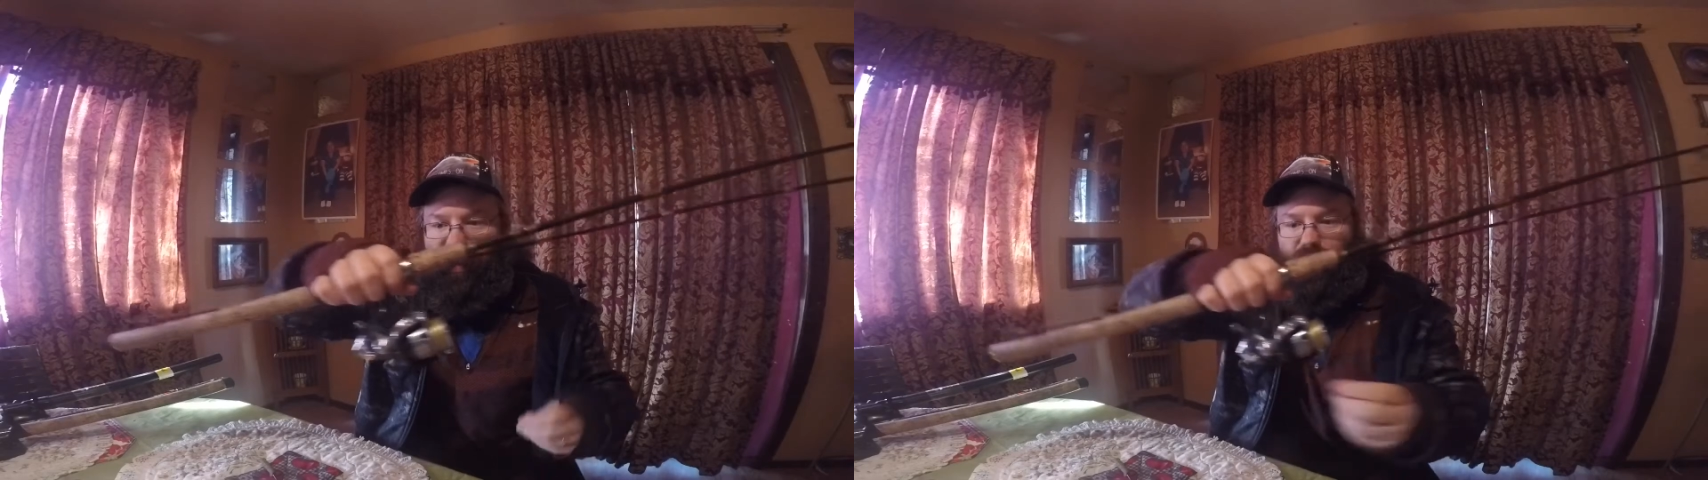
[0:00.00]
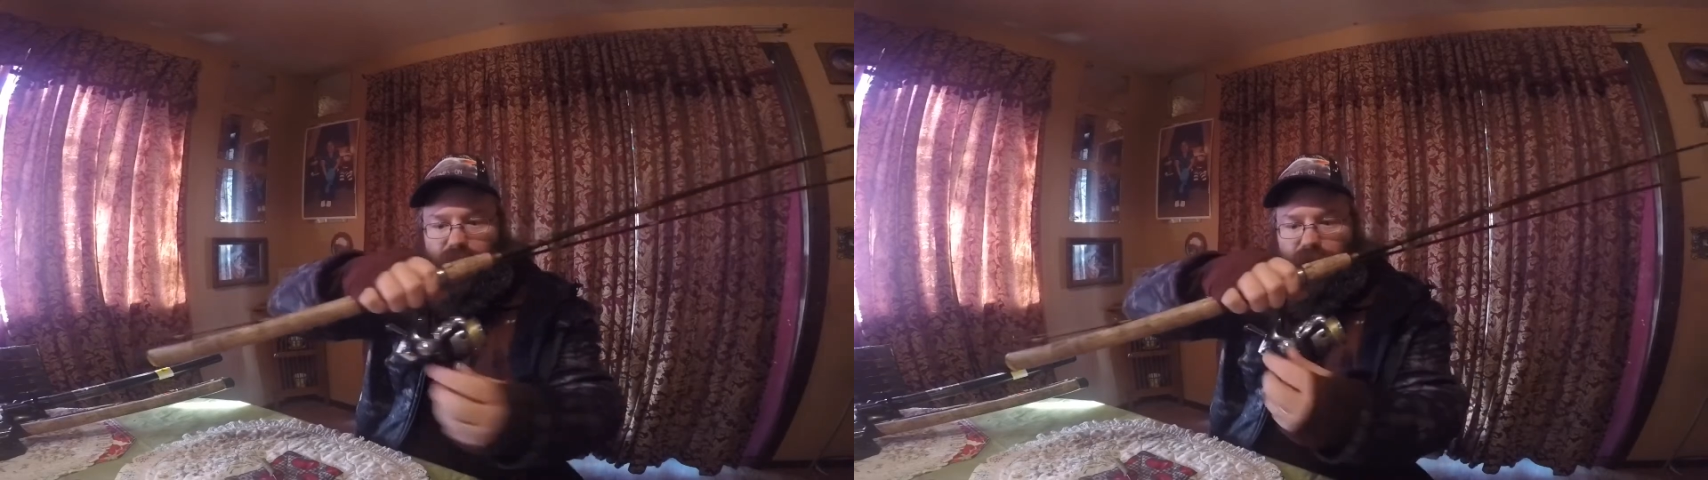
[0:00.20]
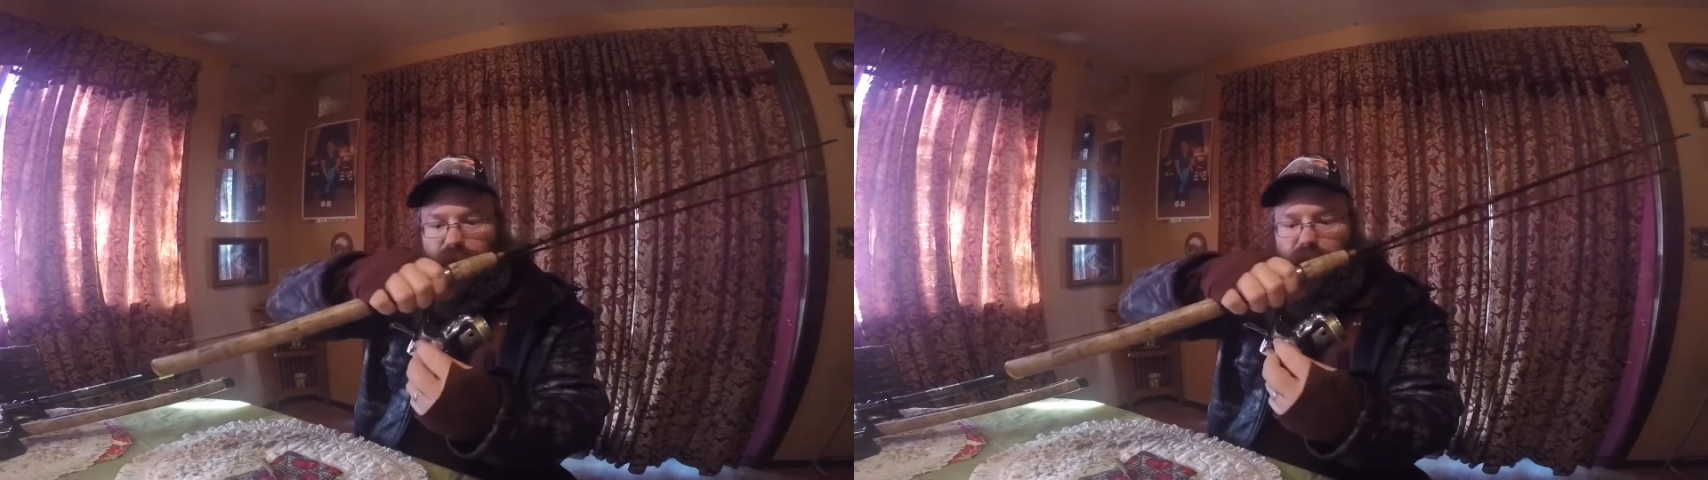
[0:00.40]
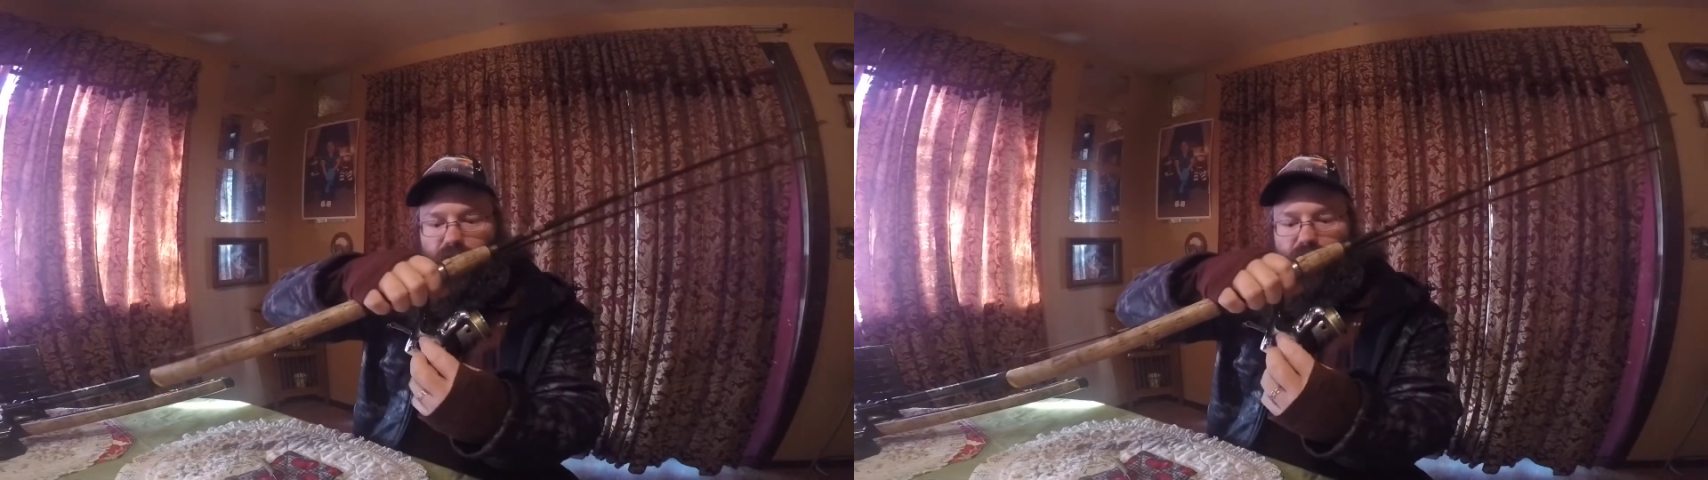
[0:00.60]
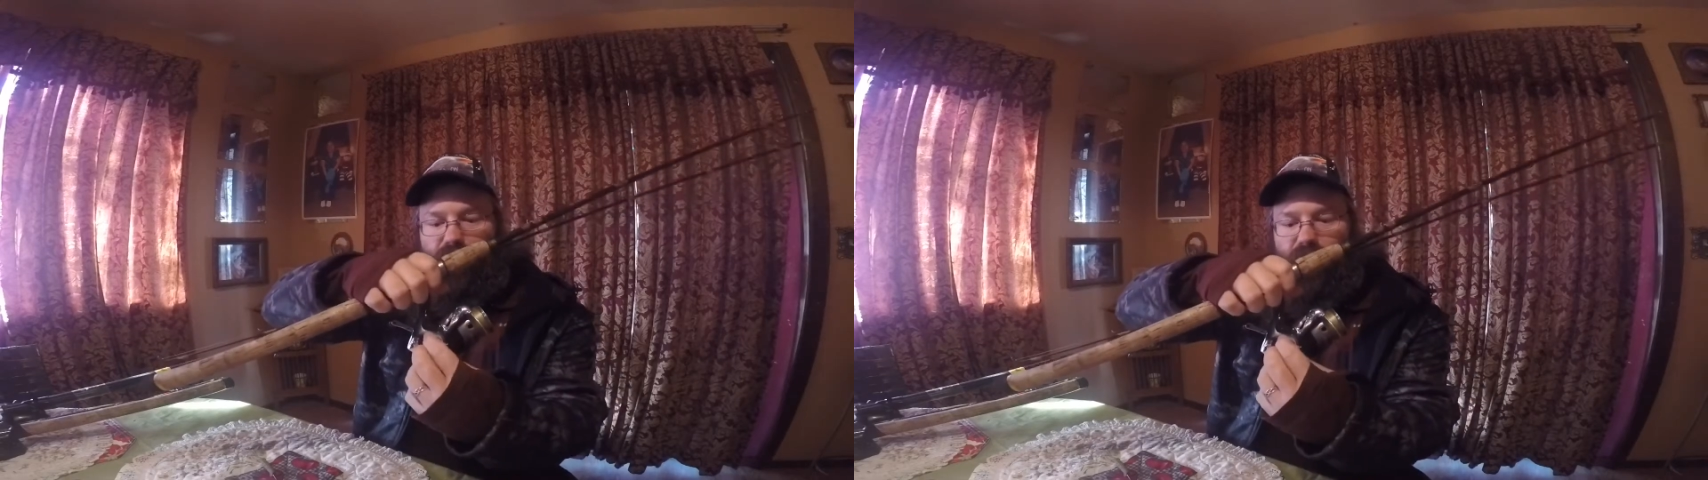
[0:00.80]
The
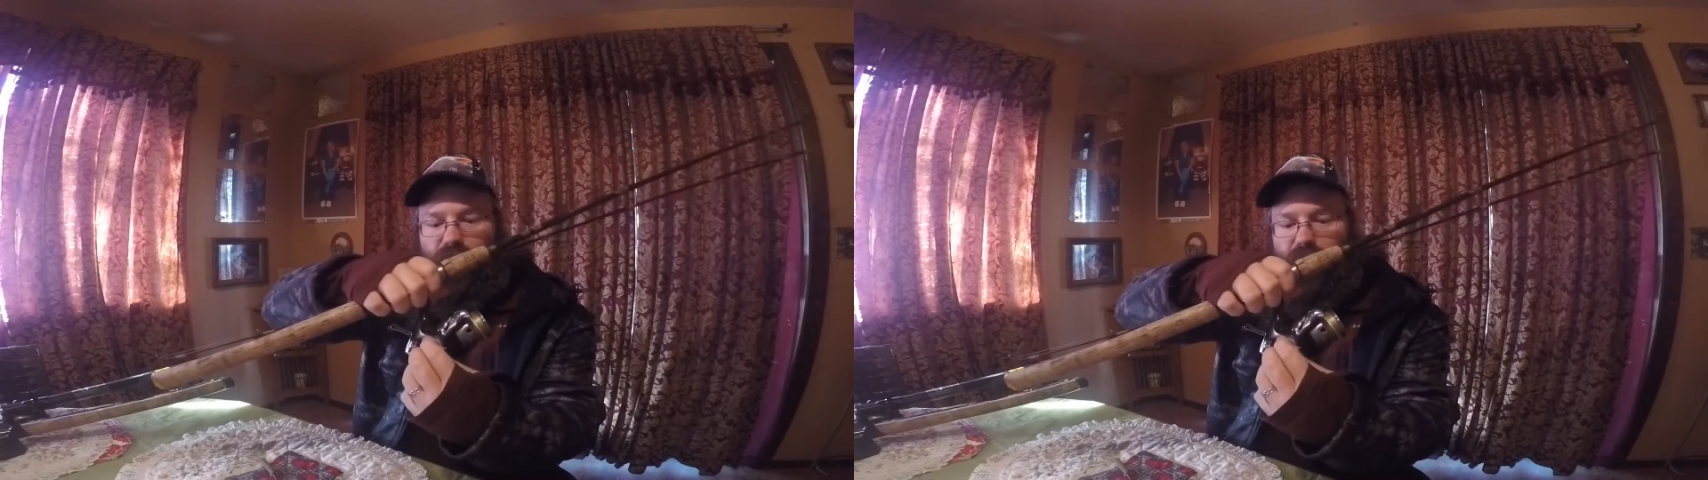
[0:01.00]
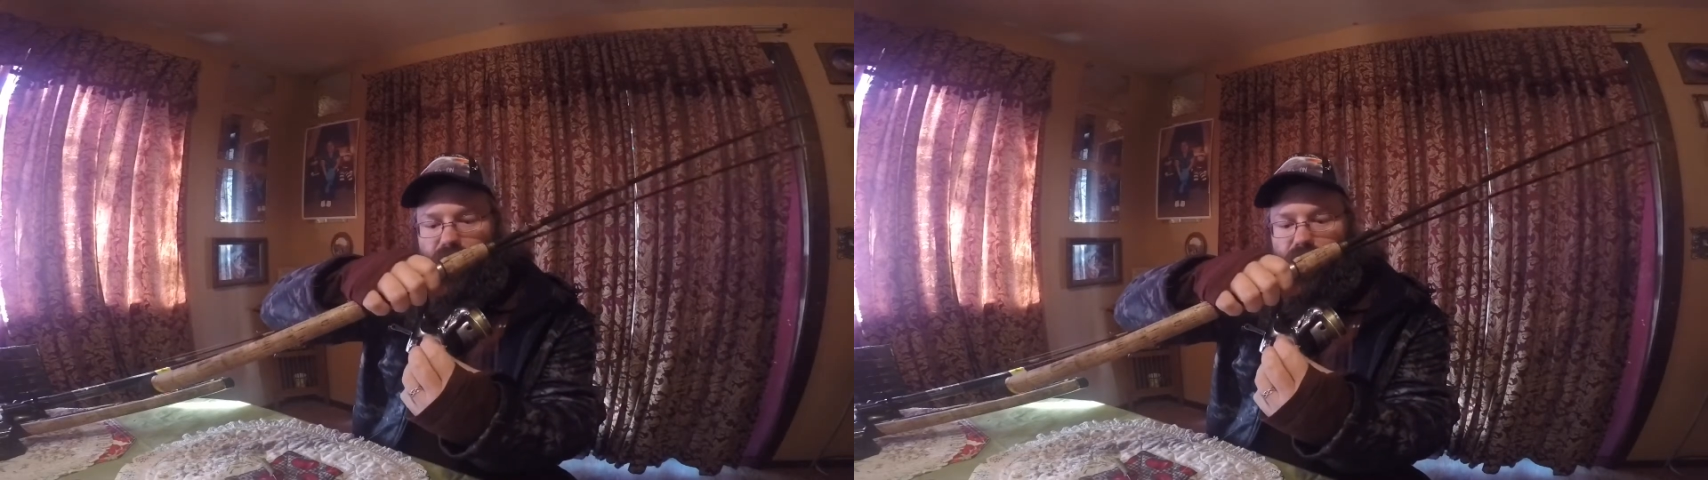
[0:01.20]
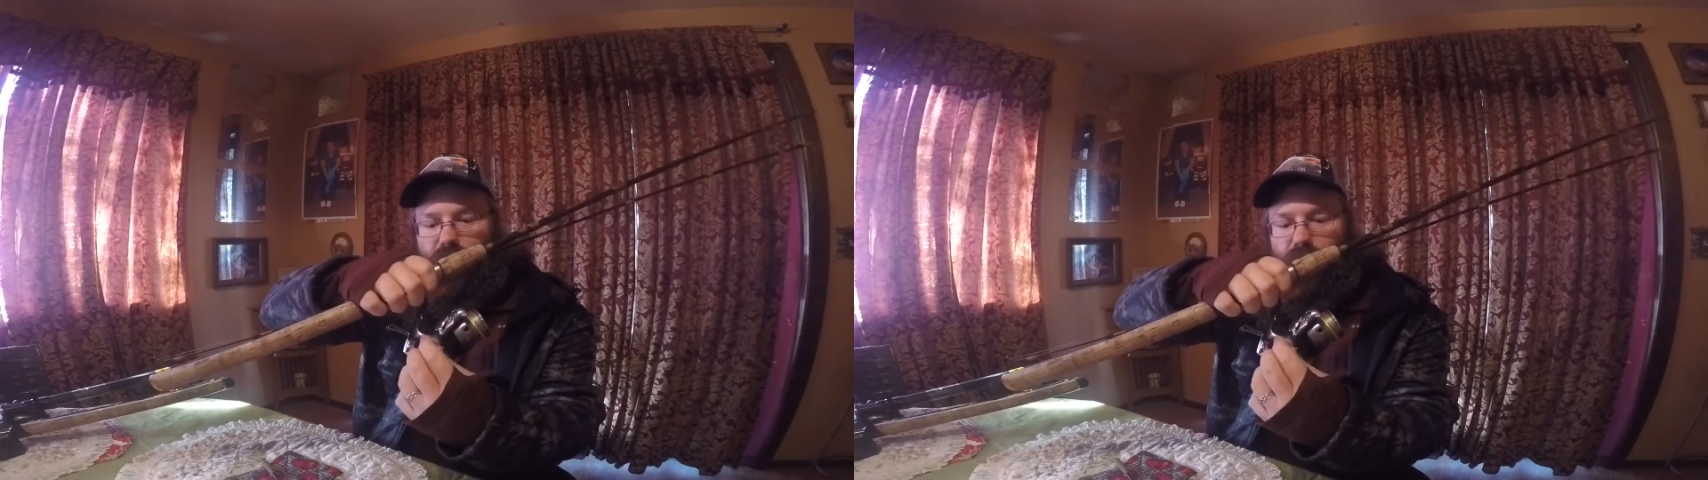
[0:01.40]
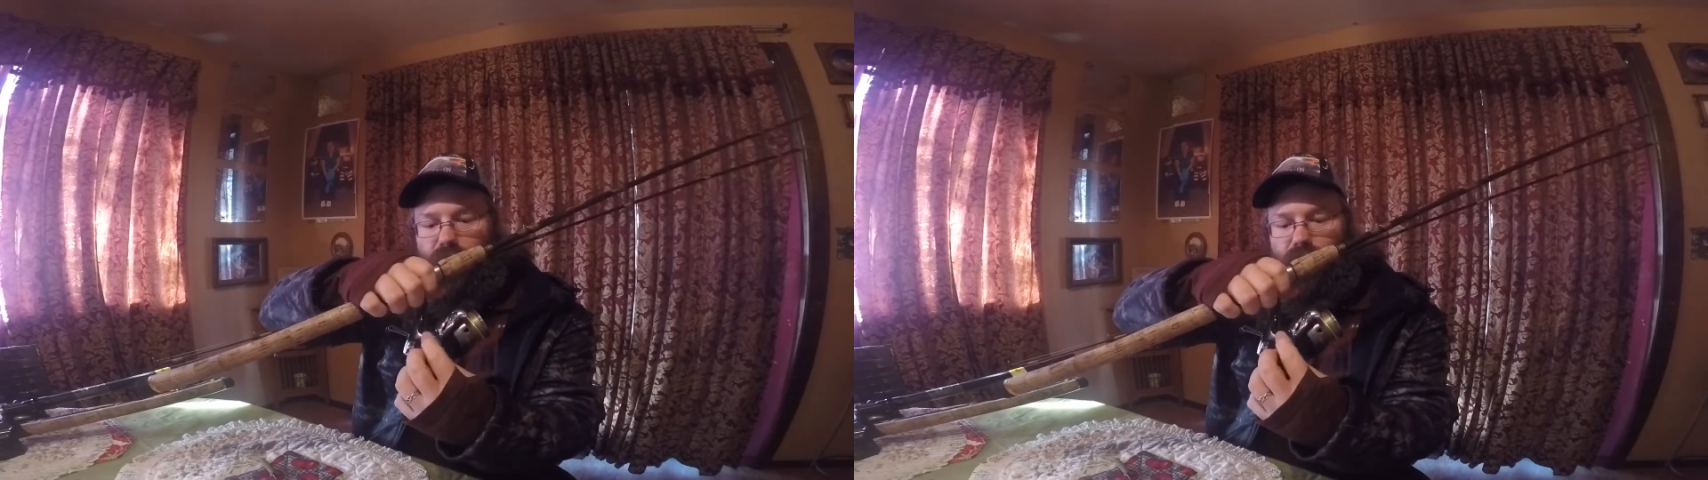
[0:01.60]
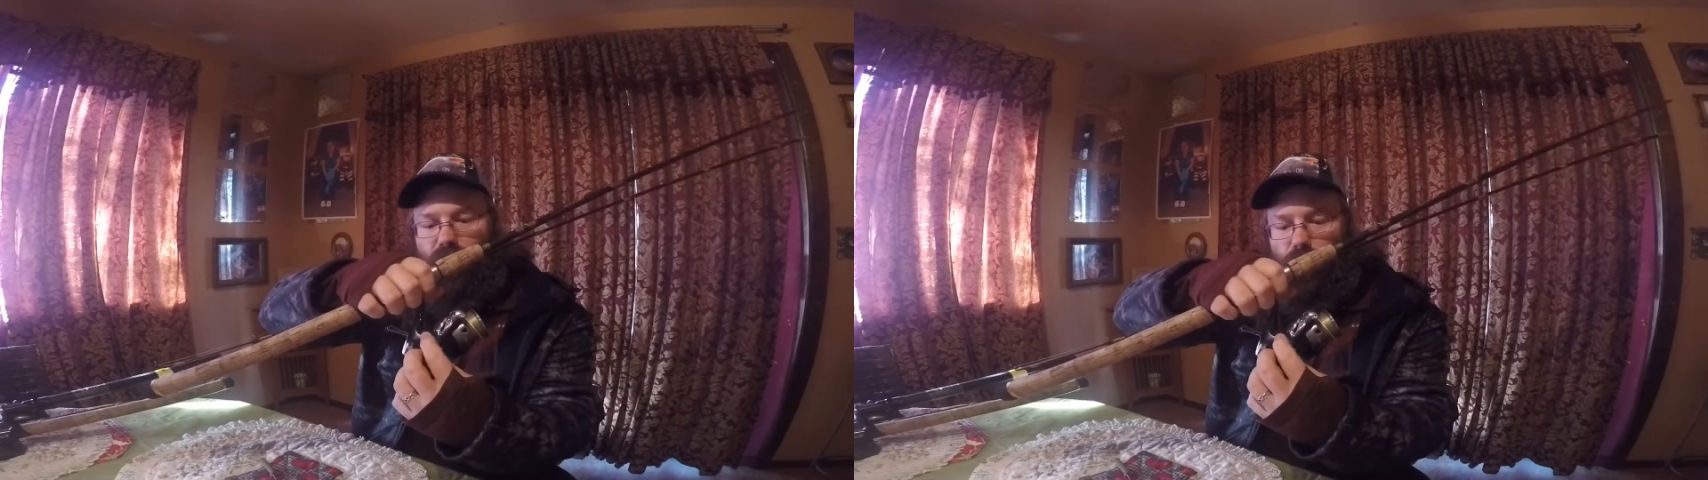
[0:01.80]

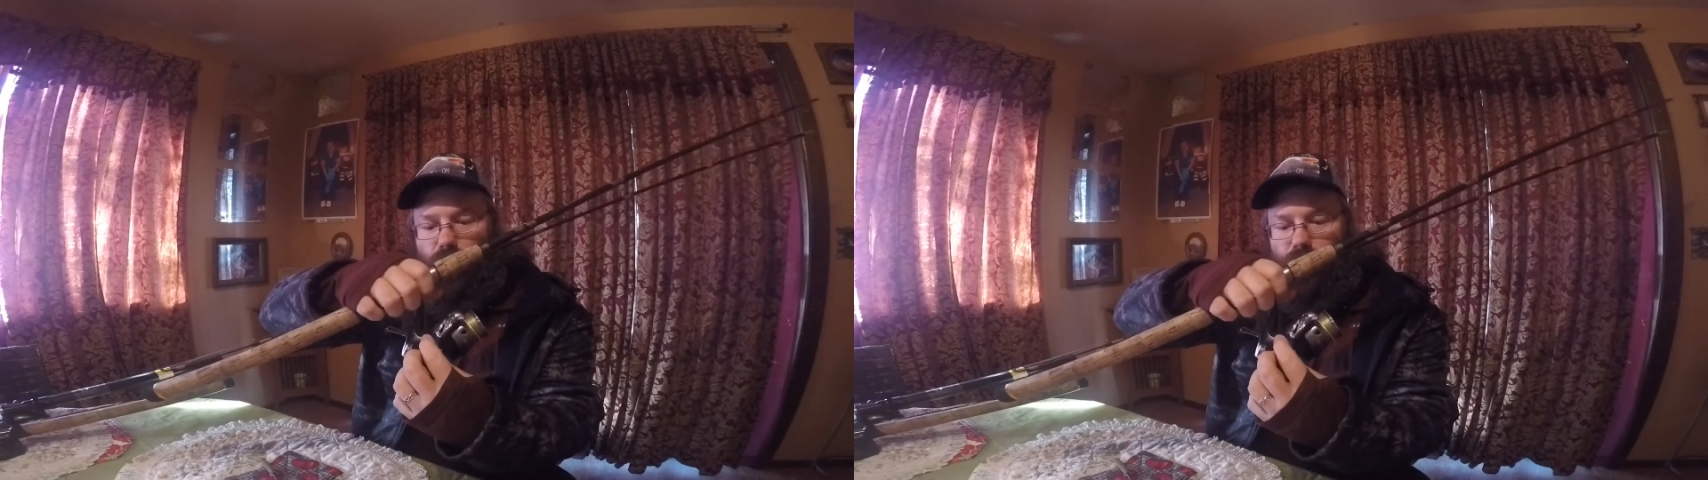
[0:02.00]
screw